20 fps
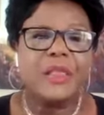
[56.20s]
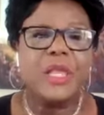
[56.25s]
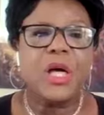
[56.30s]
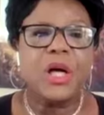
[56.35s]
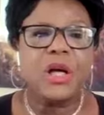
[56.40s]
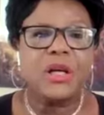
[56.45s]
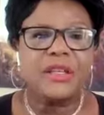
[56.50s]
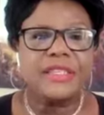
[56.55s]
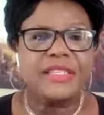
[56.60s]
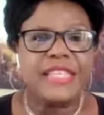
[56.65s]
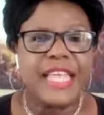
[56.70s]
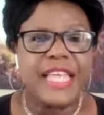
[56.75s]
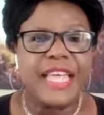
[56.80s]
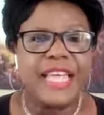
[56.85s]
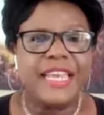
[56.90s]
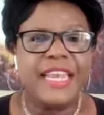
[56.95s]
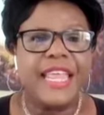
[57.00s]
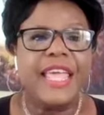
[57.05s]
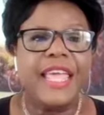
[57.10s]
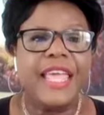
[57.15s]

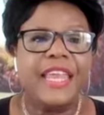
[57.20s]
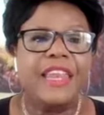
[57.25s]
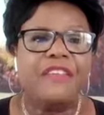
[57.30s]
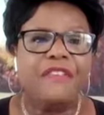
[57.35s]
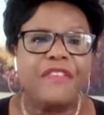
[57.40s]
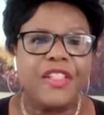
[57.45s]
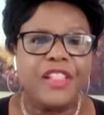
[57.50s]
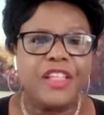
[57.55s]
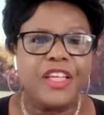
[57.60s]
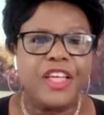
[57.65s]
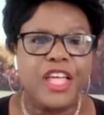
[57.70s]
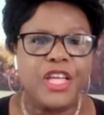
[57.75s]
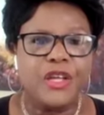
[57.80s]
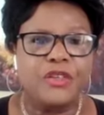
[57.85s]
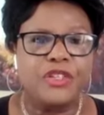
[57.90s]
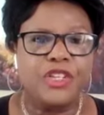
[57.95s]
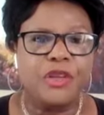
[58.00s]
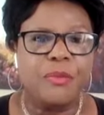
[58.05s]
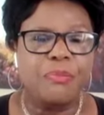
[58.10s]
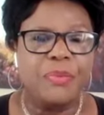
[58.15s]
alongside NFL
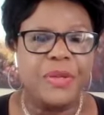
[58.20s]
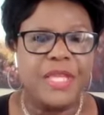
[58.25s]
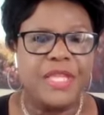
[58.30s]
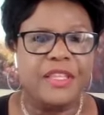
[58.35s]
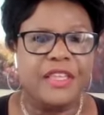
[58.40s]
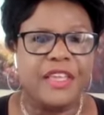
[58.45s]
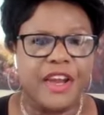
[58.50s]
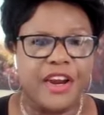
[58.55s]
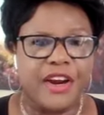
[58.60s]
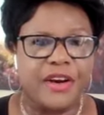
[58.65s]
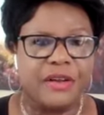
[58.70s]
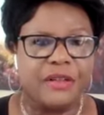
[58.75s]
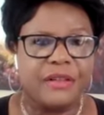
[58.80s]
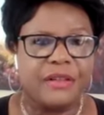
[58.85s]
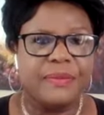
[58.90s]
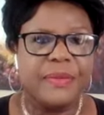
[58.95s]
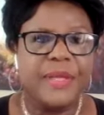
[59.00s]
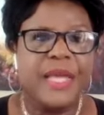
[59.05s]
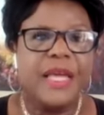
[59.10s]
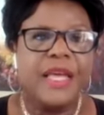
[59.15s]
coach Pete
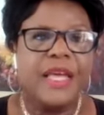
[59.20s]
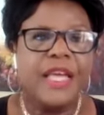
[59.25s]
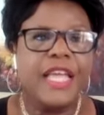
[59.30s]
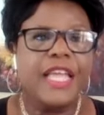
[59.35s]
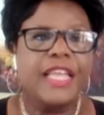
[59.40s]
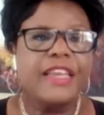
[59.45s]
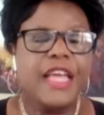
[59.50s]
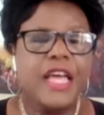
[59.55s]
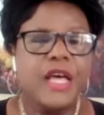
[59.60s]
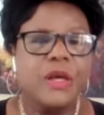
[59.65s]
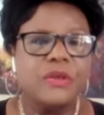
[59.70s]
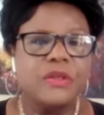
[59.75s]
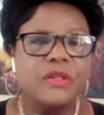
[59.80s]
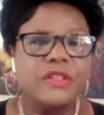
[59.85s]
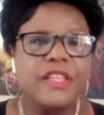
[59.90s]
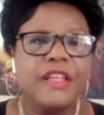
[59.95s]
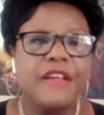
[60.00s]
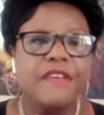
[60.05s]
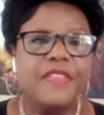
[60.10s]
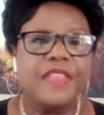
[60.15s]
Carroll and
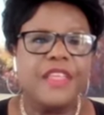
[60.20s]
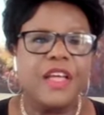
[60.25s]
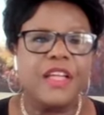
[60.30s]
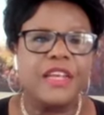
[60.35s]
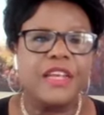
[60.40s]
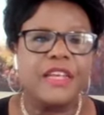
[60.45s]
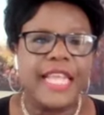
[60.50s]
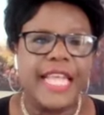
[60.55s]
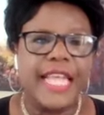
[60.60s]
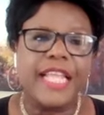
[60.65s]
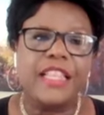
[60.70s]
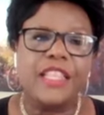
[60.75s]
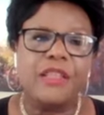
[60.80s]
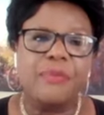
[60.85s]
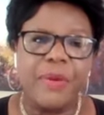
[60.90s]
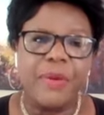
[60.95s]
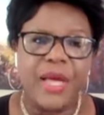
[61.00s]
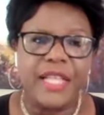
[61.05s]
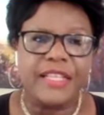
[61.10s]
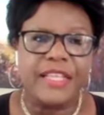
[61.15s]
host of the Unlikely